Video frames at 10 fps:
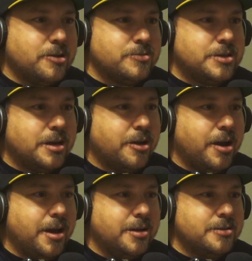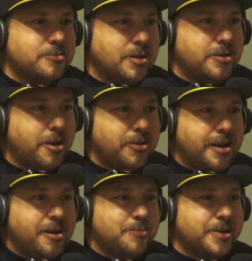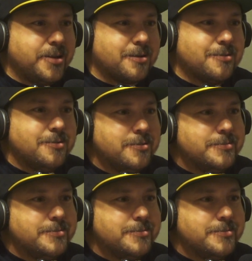you know, shake your hand. Well, not right now, but like,